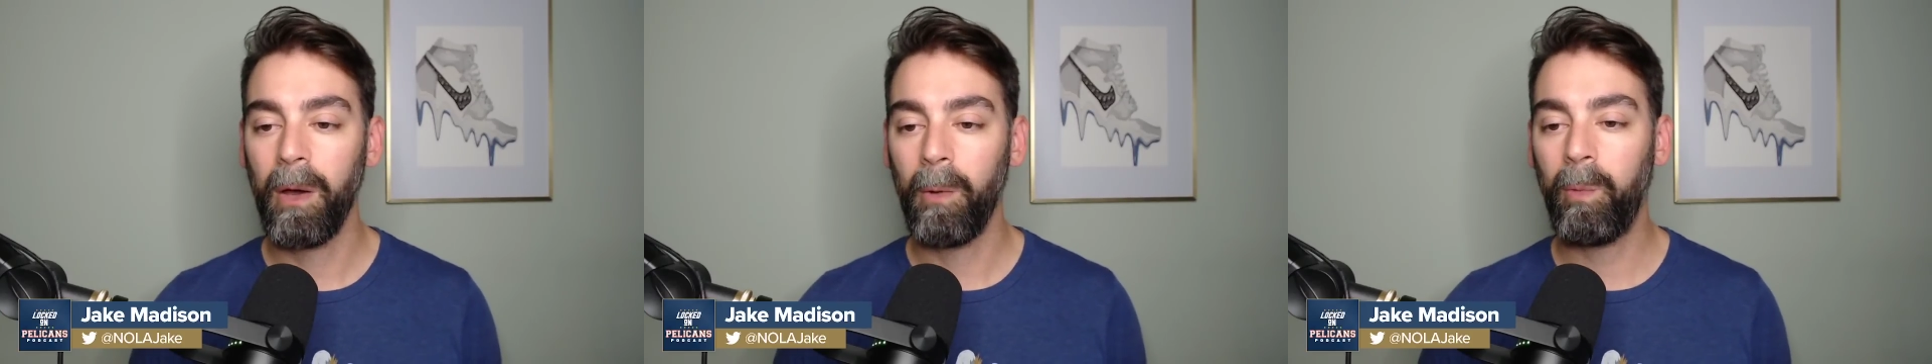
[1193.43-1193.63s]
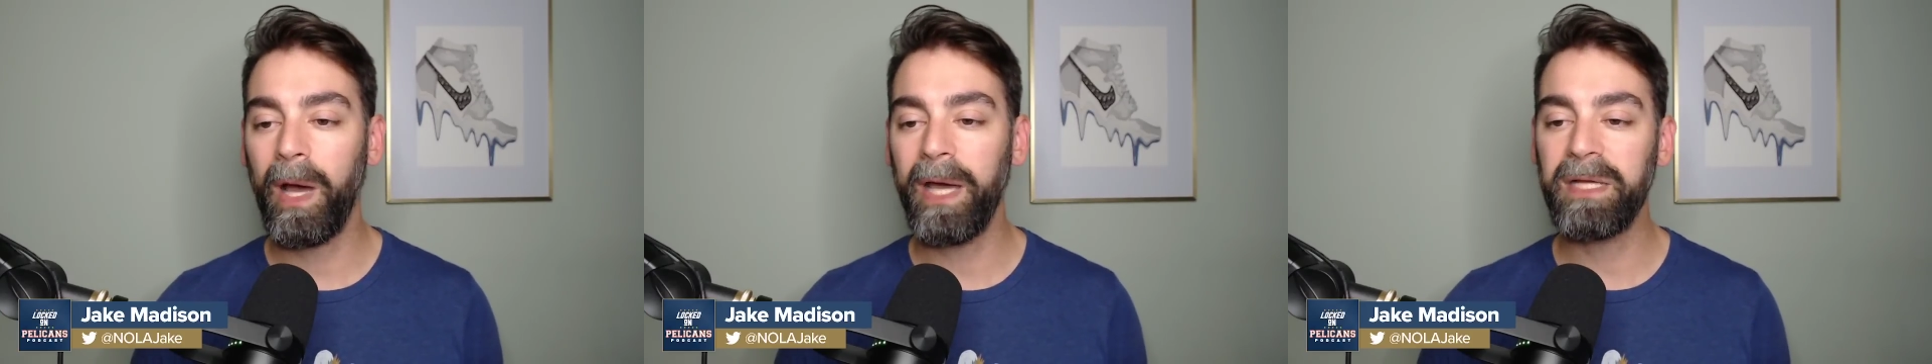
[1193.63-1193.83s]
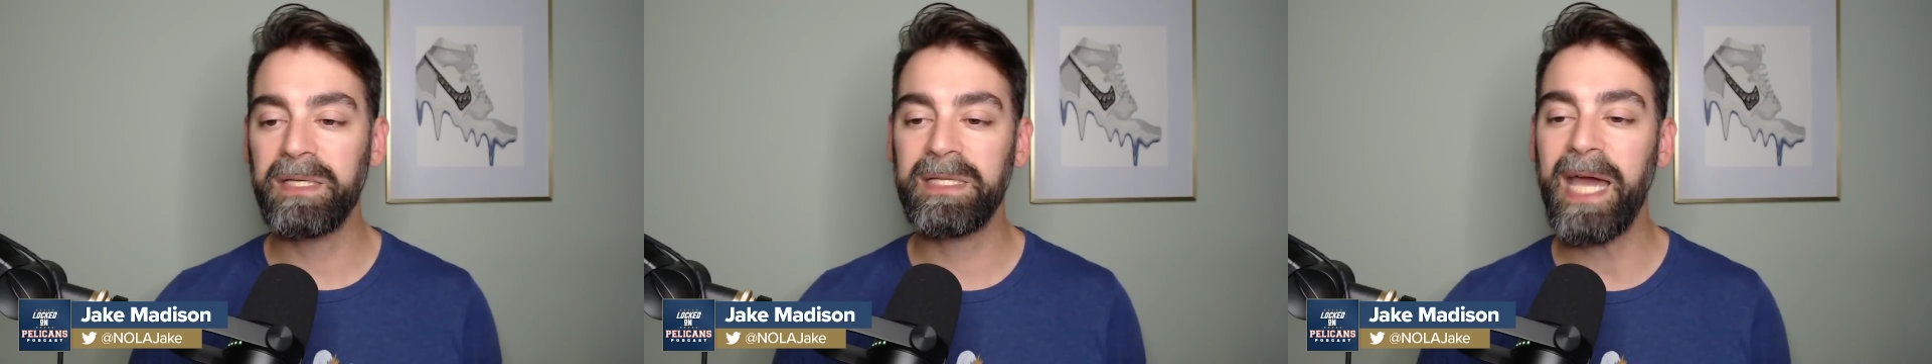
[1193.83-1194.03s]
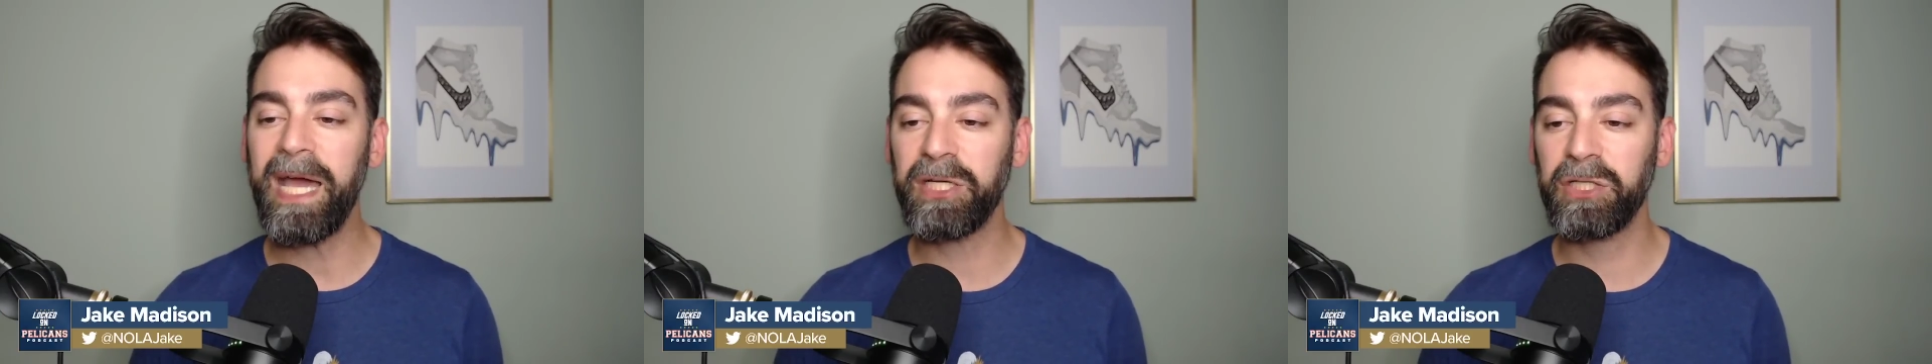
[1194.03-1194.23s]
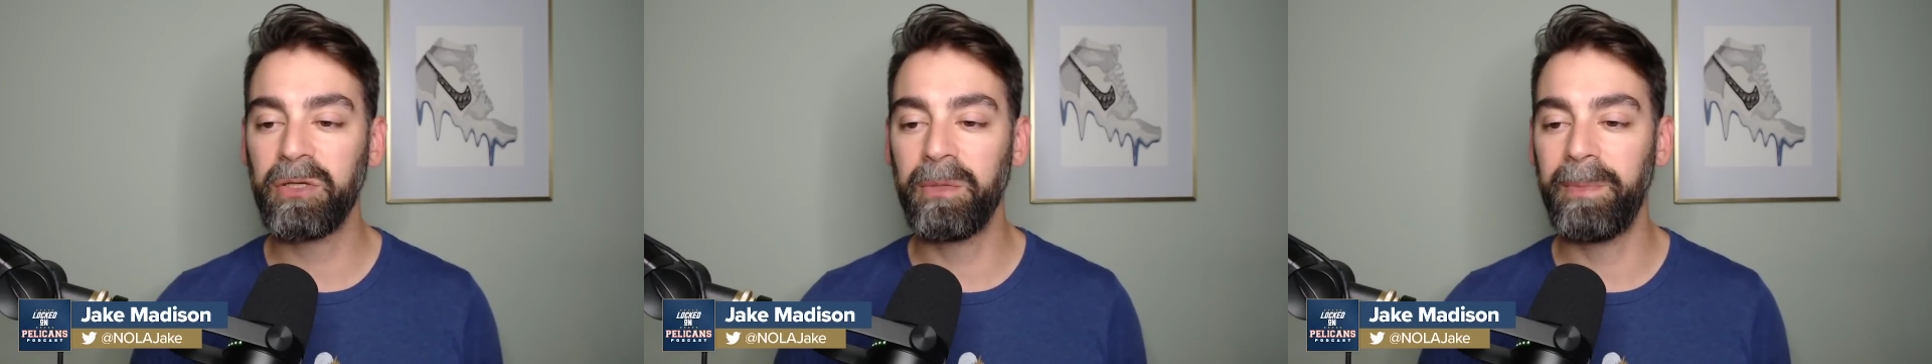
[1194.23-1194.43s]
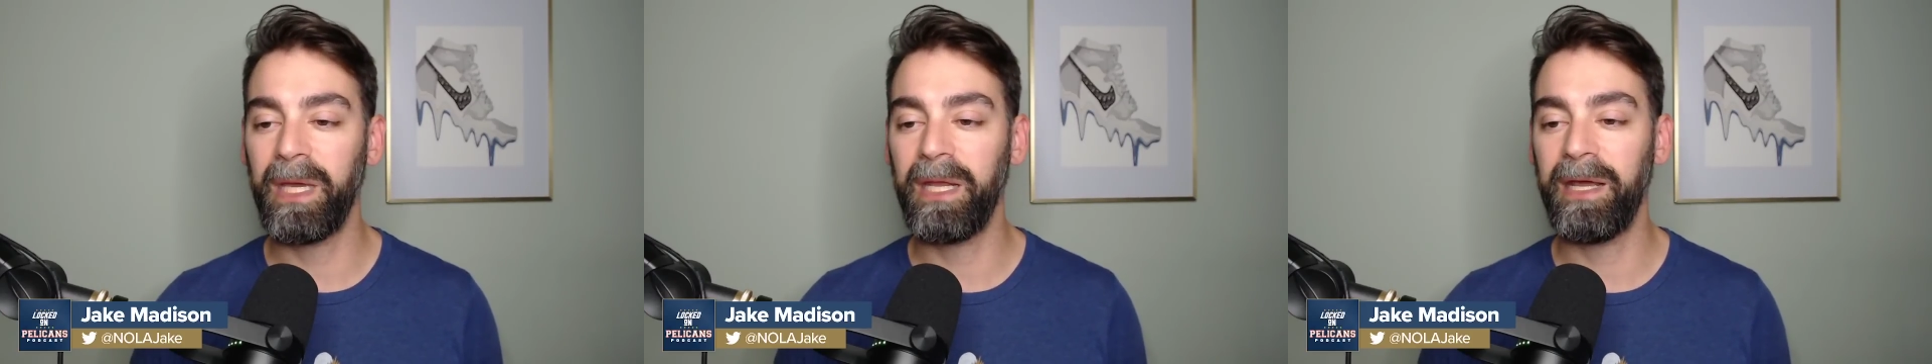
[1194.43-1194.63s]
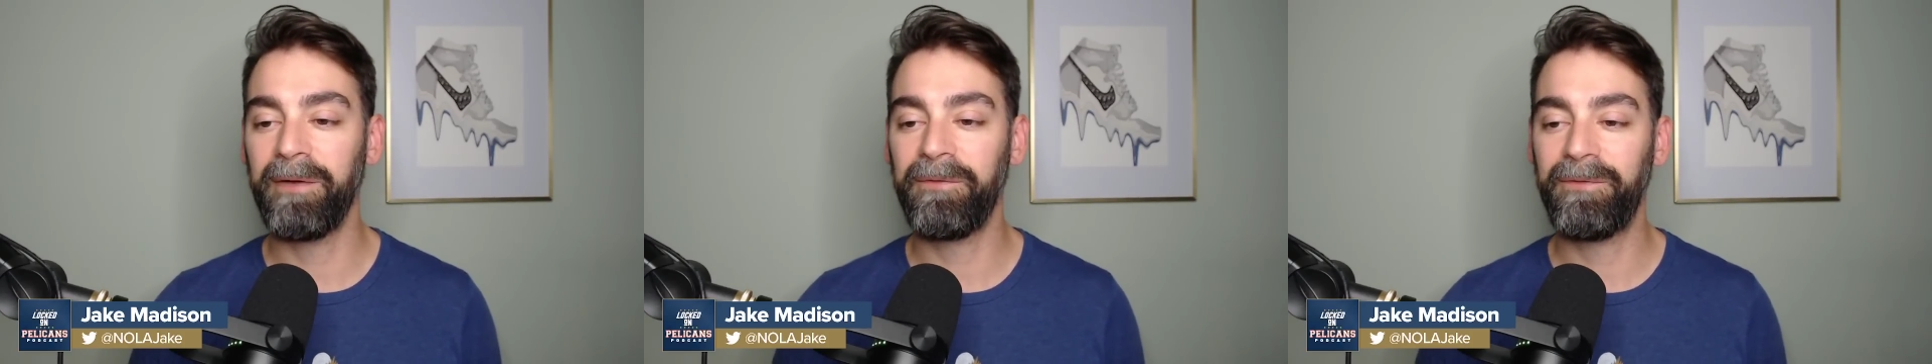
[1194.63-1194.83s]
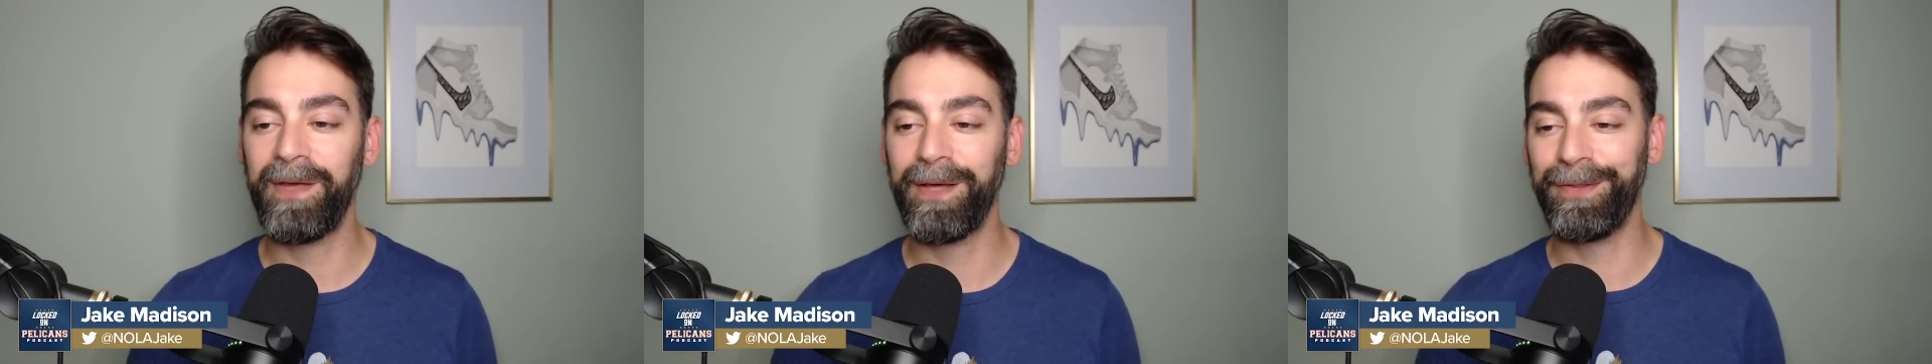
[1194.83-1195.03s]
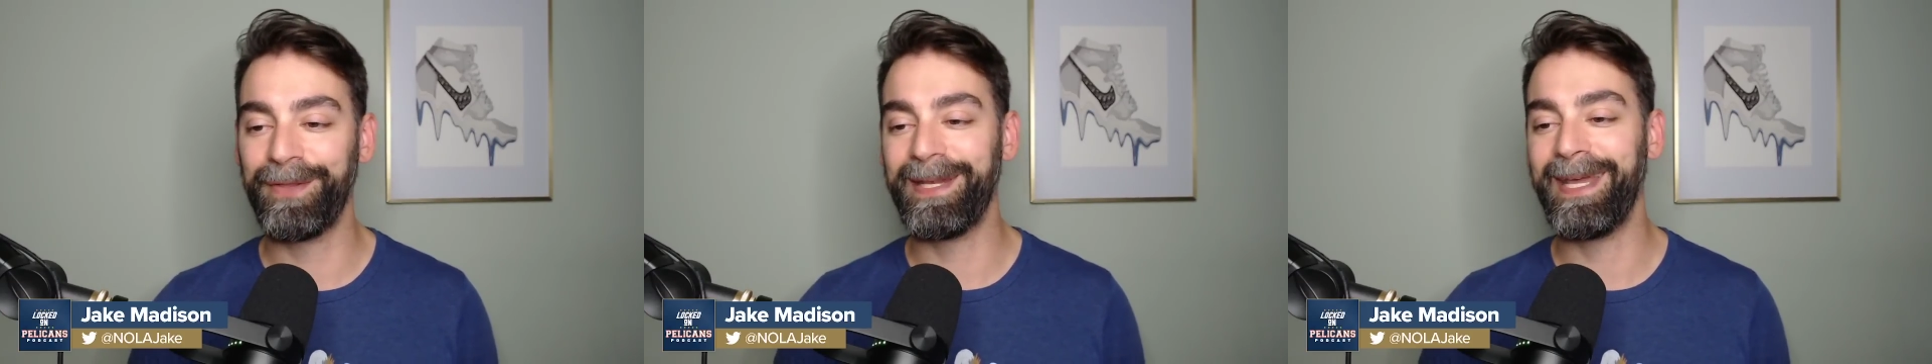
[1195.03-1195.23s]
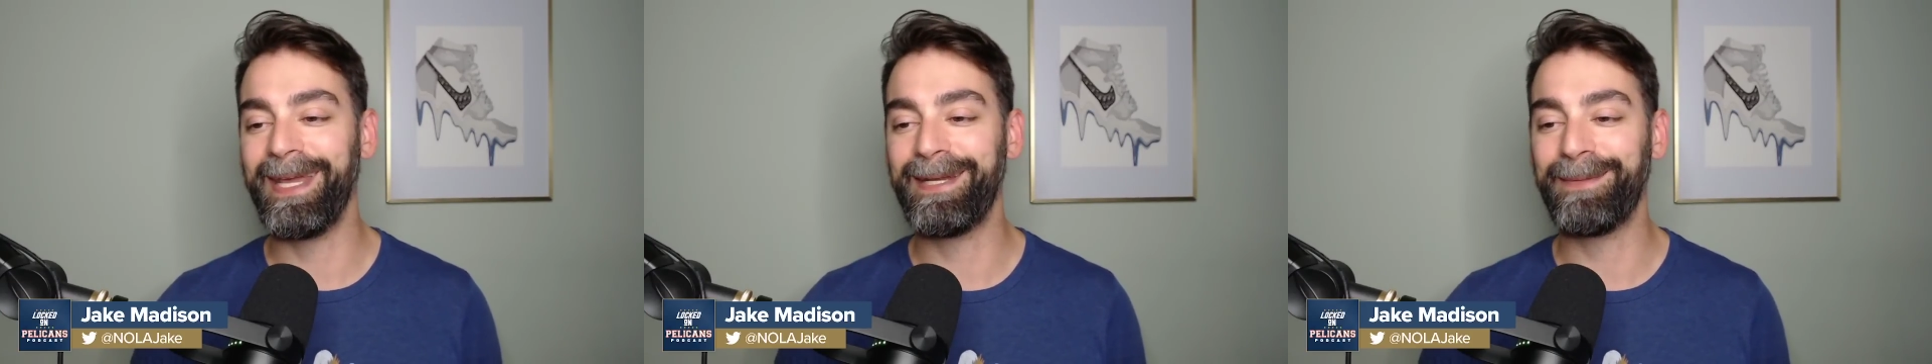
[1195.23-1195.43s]
Why does national media feel
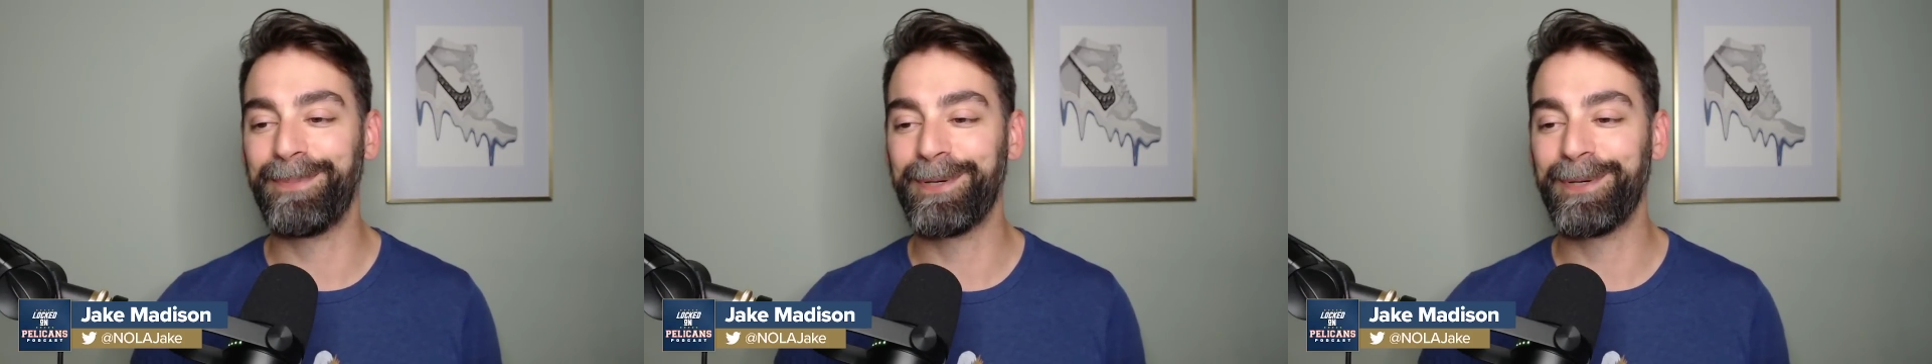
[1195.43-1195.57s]
the need to